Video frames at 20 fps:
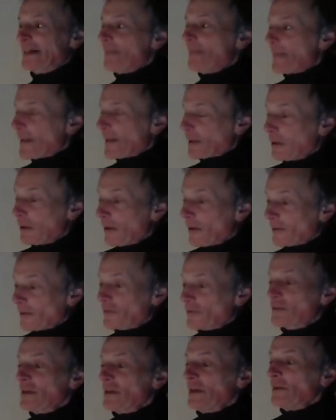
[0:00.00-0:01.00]
the
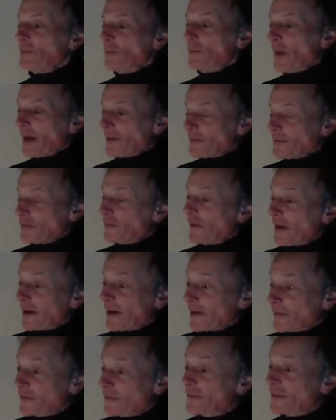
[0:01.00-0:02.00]
clocks run
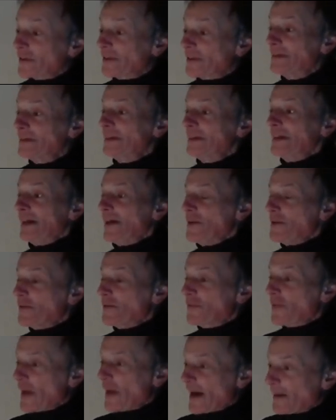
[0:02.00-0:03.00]
faster, and
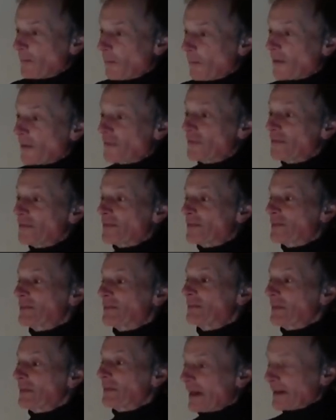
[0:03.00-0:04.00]
if that wasn't
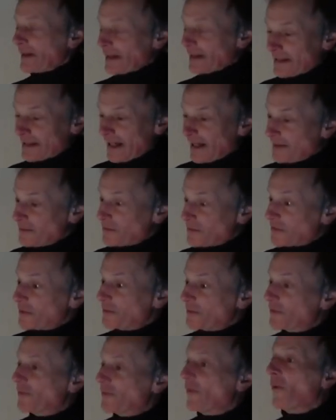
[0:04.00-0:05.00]

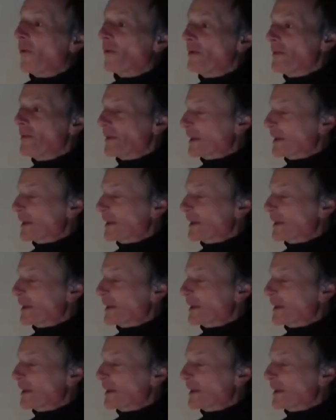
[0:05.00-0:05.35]
accounted for in the